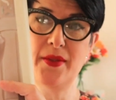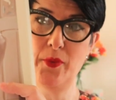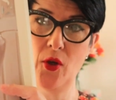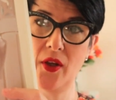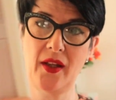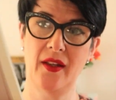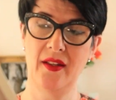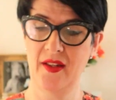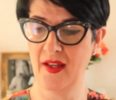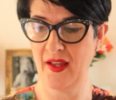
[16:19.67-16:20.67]
book
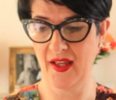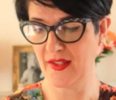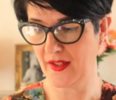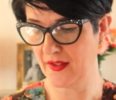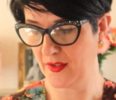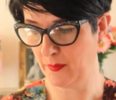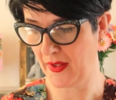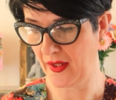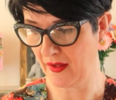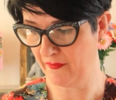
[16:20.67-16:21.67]
is going to
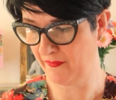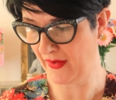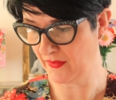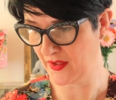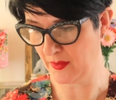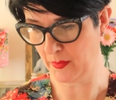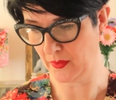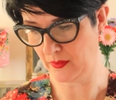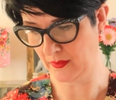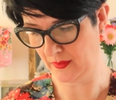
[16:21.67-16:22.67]
be a
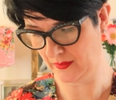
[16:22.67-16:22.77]
veritable